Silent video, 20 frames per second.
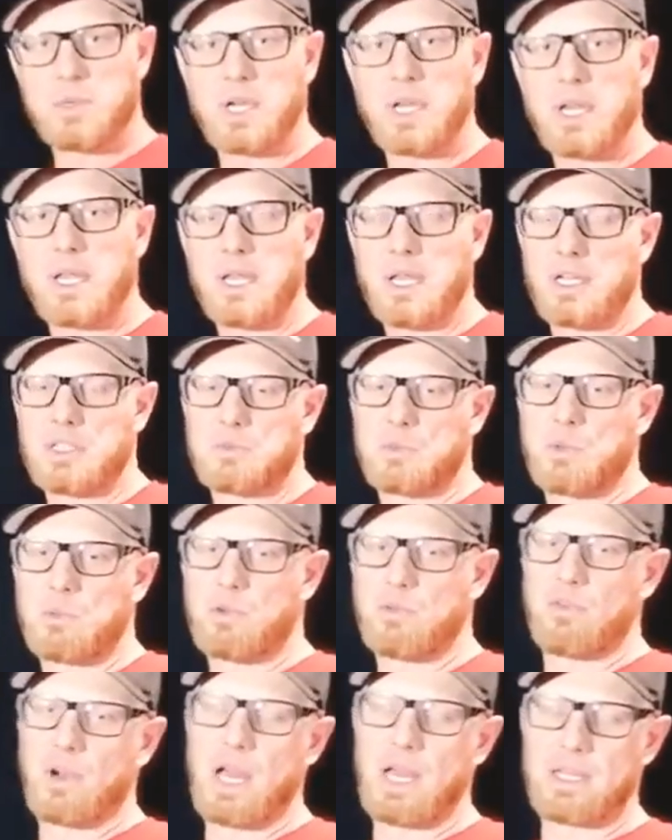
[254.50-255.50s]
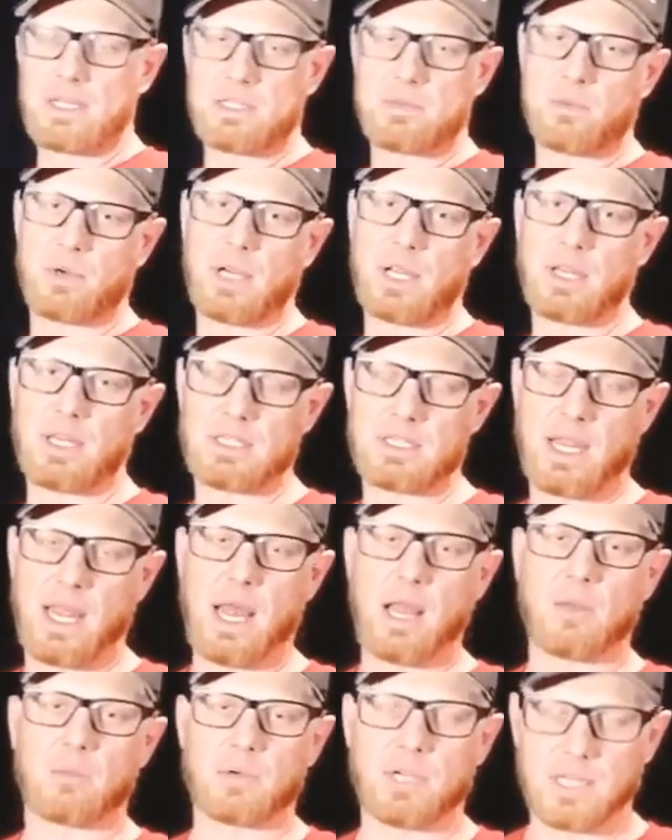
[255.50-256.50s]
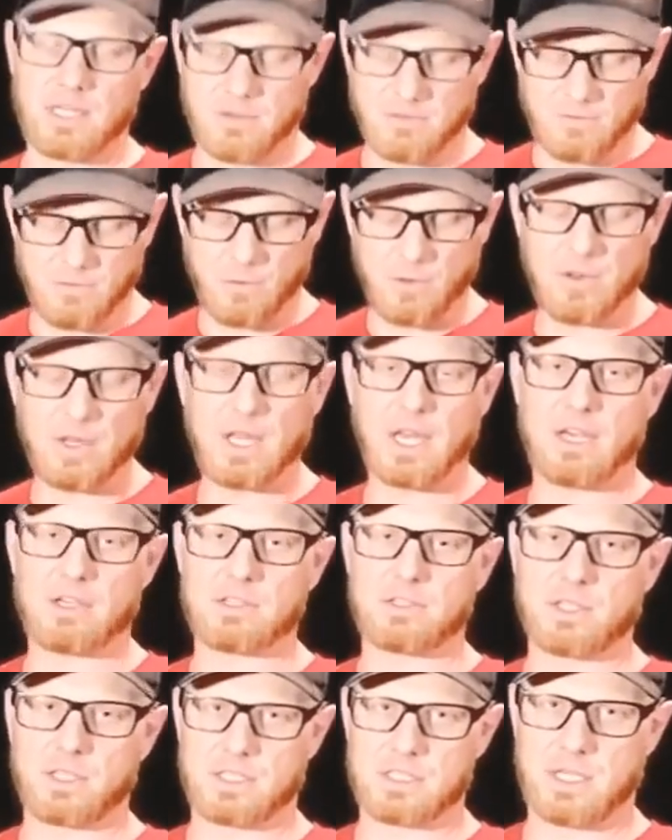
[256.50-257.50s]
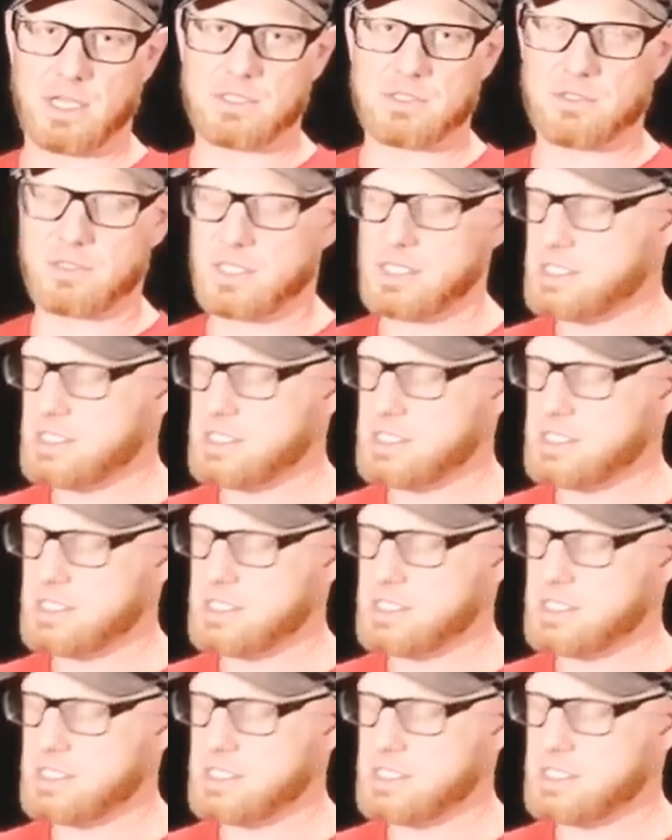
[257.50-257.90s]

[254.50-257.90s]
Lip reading: kit is we provide a spring that's calibrated for the extra accessories.